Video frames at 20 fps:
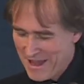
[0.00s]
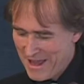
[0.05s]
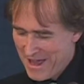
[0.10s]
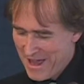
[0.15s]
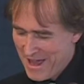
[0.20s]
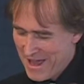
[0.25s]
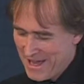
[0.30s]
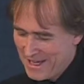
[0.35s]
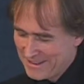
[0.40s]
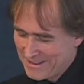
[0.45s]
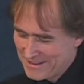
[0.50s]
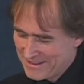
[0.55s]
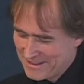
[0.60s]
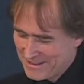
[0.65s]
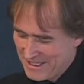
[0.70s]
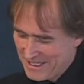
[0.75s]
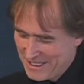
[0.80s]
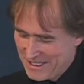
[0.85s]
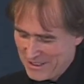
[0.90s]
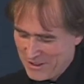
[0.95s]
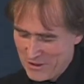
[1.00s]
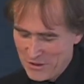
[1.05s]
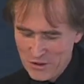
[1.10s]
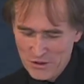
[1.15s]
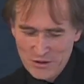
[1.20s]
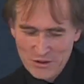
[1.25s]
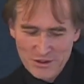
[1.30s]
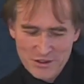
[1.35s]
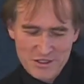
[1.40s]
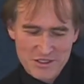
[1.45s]
And the
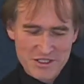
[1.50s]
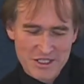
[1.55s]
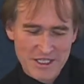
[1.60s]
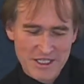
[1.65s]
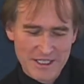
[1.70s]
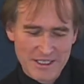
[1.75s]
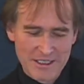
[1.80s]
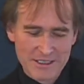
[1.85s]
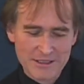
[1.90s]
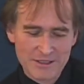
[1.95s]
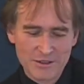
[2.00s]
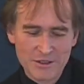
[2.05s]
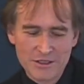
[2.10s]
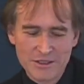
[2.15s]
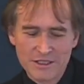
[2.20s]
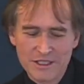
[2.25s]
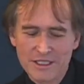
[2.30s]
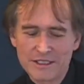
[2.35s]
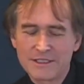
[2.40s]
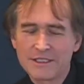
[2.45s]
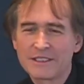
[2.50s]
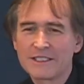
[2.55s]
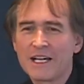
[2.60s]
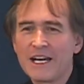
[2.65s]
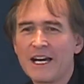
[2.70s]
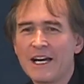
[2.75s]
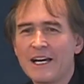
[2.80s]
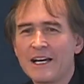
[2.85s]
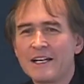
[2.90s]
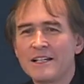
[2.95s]
authors here looked at
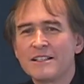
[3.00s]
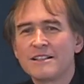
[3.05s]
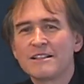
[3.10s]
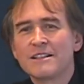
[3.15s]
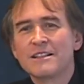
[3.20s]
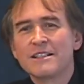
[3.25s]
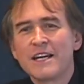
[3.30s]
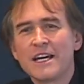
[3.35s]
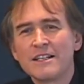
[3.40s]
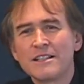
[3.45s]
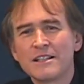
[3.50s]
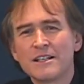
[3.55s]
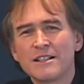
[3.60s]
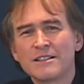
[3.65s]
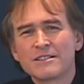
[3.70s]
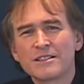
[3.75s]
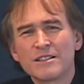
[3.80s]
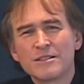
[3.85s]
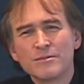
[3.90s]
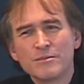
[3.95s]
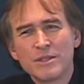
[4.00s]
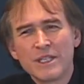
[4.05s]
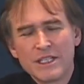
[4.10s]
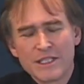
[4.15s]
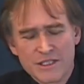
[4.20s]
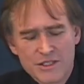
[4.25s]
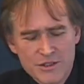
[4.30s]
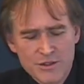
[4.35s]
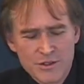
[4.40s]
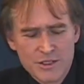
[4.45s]
the data on
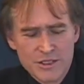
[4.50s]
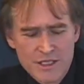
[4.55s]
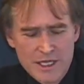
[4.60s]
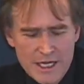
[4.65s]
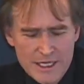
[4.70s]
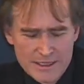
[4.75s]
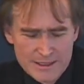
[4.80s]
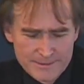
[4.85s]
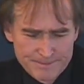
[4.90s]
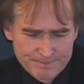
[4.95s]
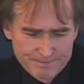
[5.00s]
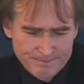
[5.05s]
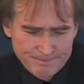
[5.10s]
completed suicides